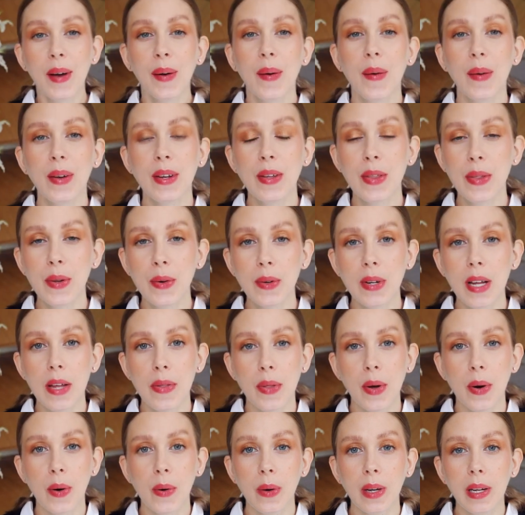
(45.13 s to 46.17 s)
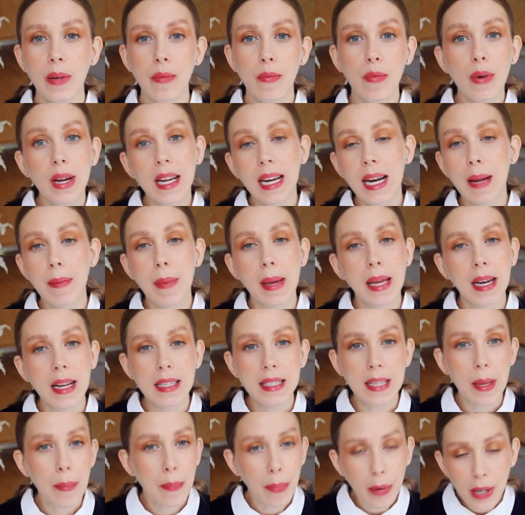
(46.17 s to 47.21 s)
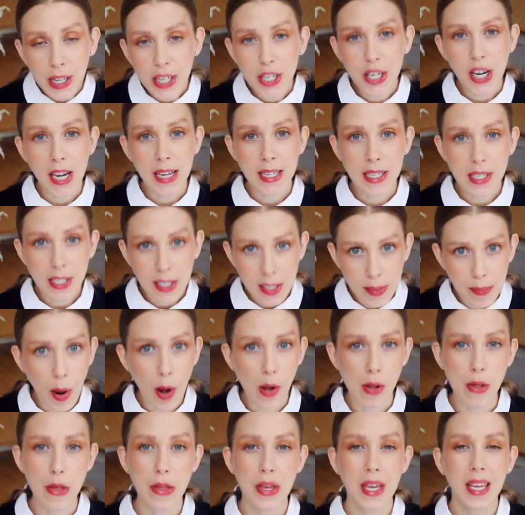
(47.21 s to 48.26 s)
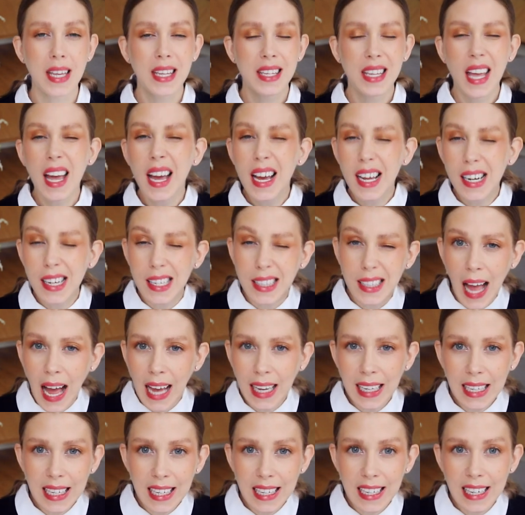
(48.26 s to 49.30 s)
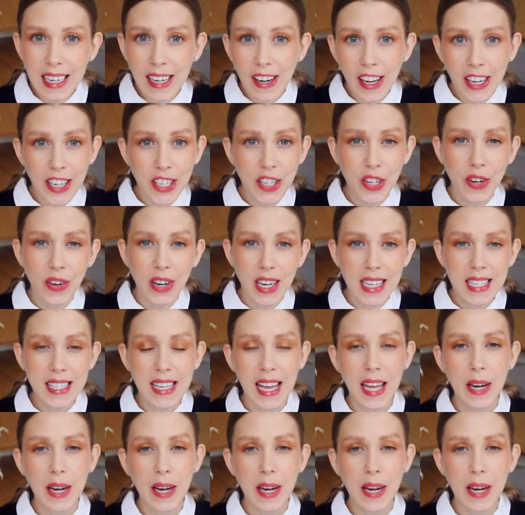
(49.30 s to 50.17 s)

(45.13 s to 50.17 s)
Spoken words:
Going through that though, it really made us appreciate the small things, the tiny luxuries,